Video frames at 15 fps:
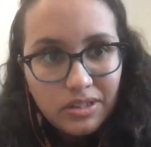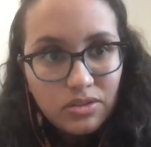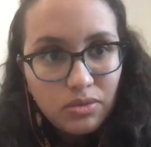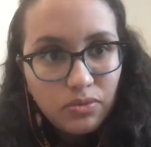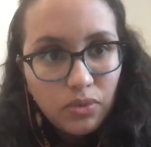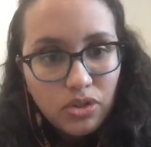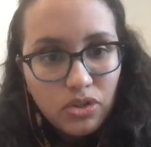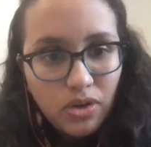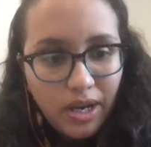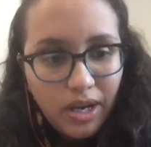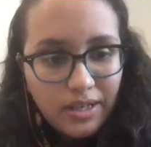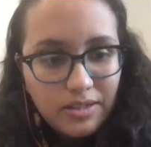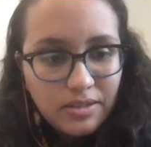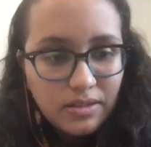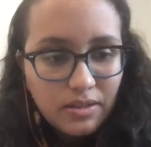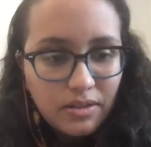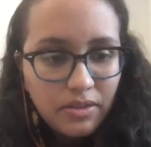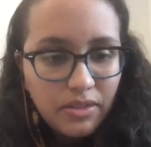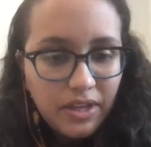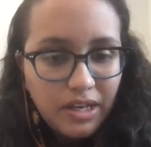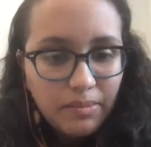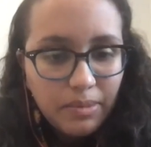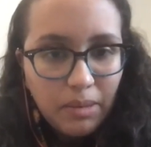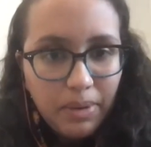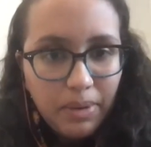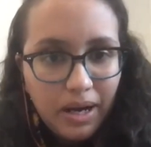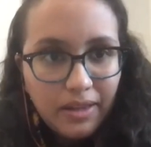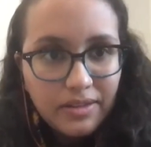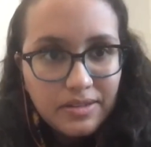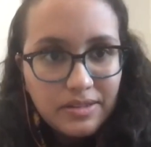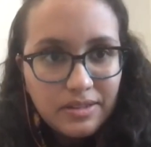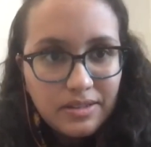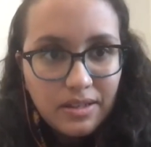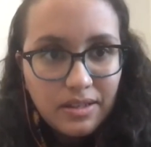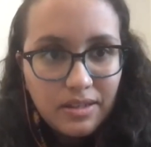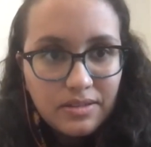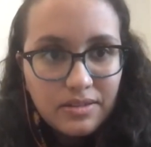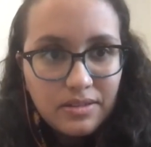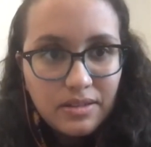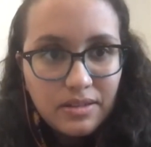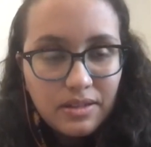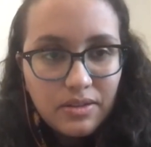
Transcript: So if we're trying to think about policies